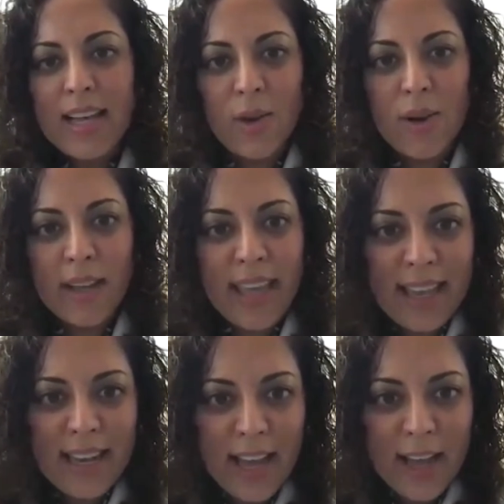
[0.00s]
So
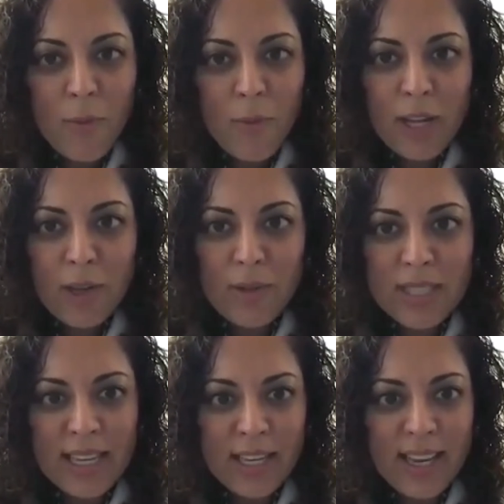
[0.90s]
again, what do you
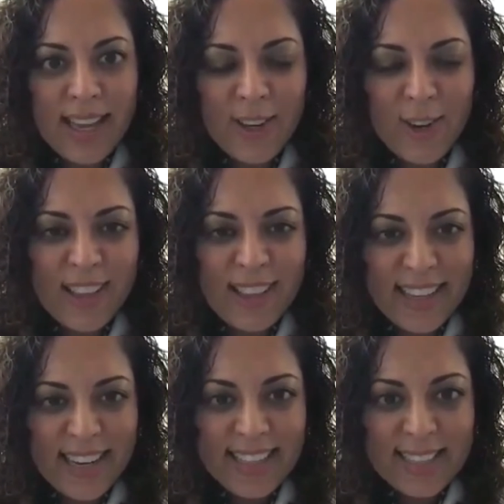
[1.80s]
see in your
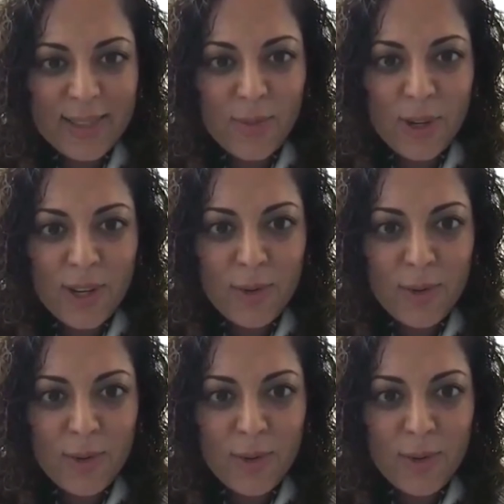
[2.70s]
clinics when you're?